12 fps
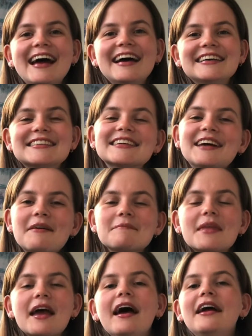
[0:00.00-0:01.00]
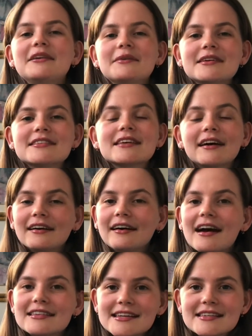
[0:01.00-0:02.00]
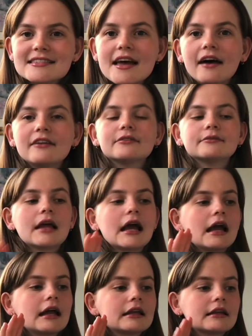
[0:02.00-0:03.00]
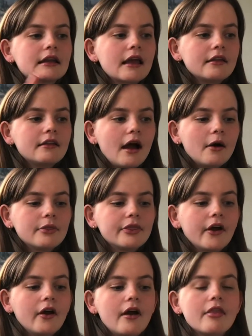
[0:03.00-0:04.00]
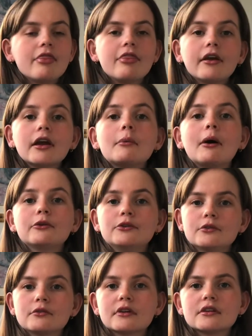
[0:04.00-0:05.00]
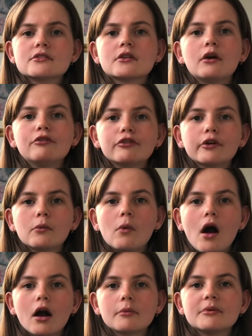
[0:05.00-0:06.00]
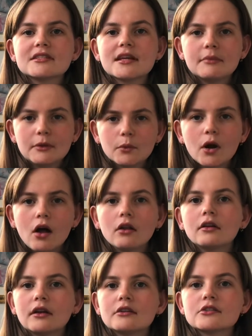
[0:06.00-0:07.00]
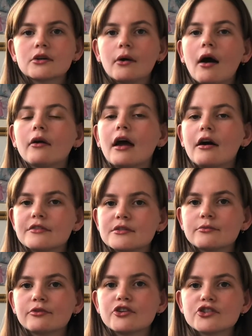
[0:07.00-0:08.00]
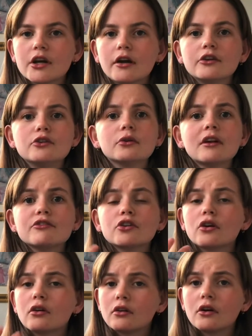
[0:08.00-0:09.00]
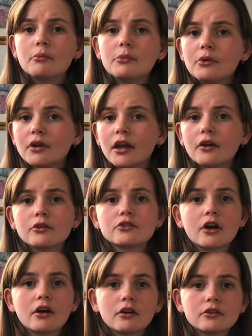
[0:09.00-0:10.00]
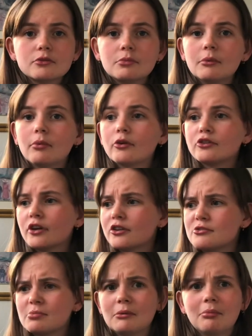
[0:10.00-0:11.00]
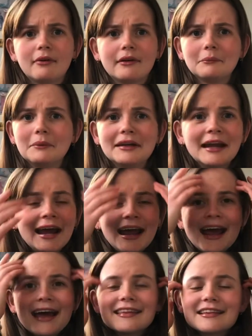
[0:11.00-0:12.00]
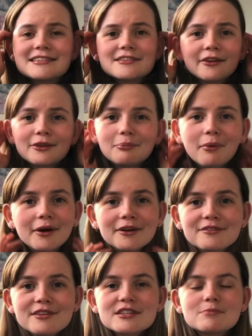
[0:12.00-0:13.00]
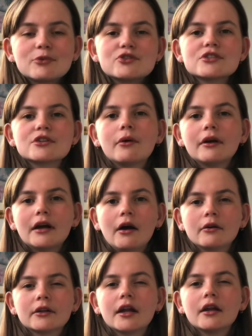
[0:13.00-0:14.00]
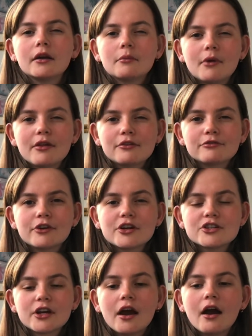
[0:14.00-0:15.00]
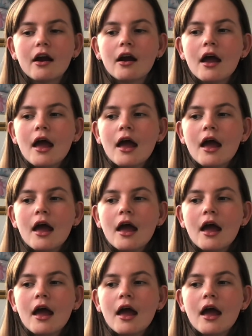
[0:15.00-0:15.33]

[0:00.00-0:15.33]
So yeah, anyways, as I said, get out there and think about new things. Go for a walk, because I mean, we're all allowed to go out, have some fresh air. You don't have to communicate or talk to people or touch people. I mean, that's not the point of this, but just going out, getting a breath of fresh air